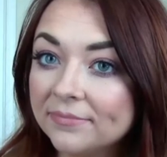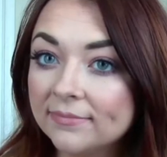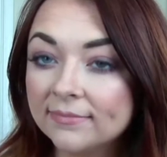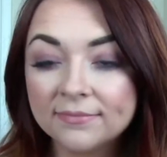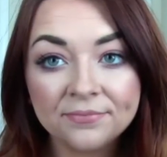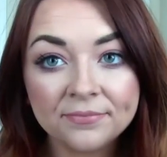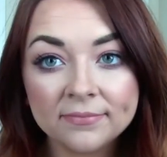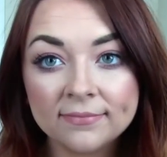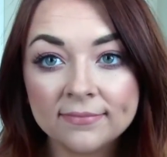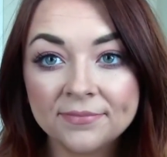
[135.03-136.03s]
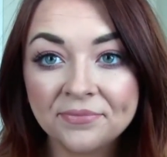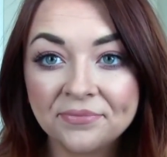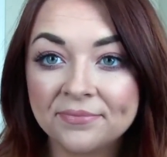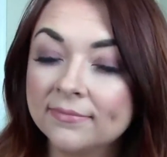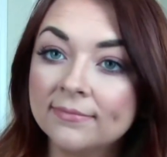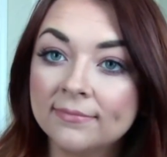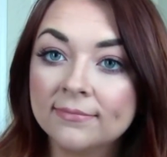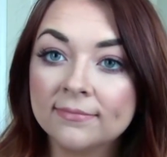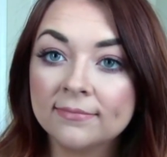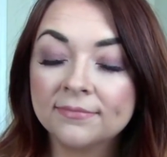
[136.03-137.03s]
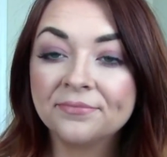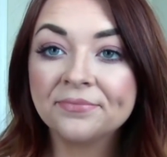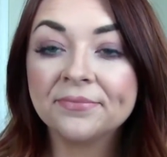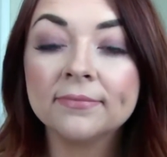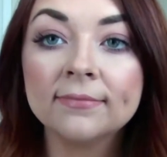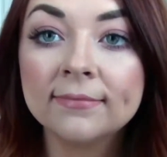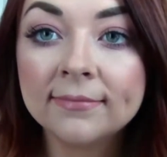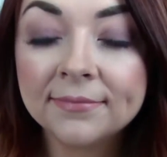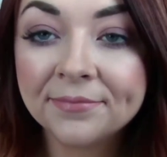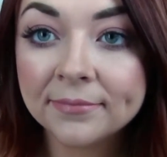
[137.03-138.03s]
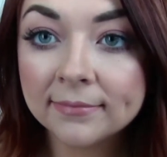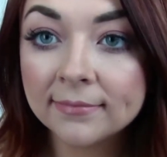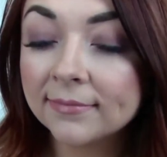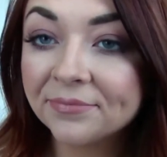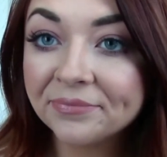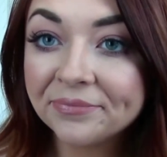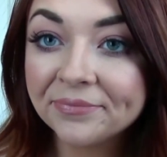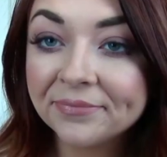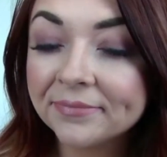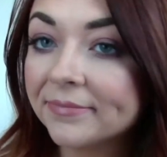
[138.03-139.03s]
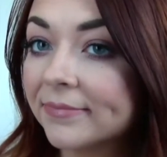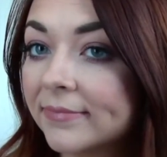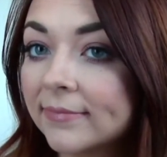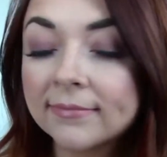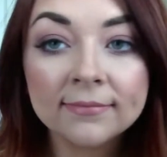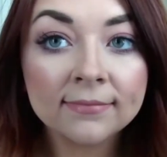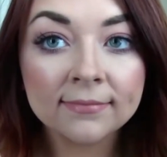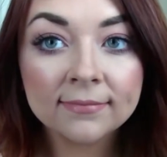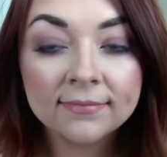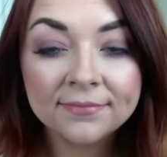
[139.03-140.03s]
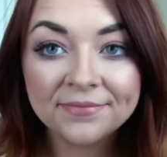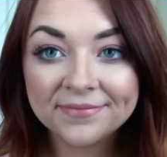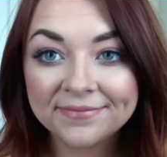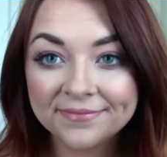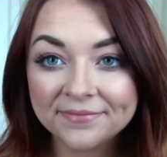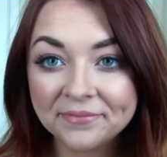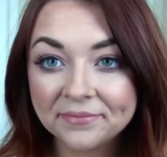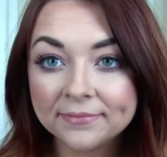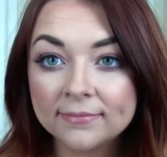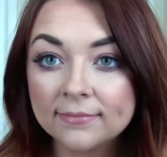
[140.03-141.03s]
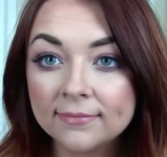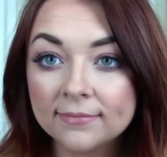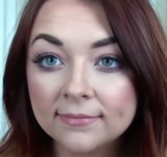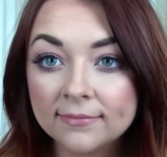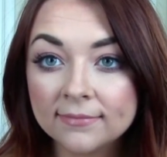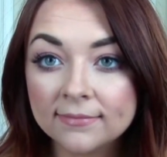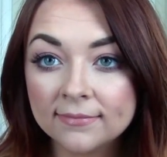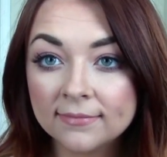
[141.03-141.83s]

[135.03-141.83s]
(no one is talking)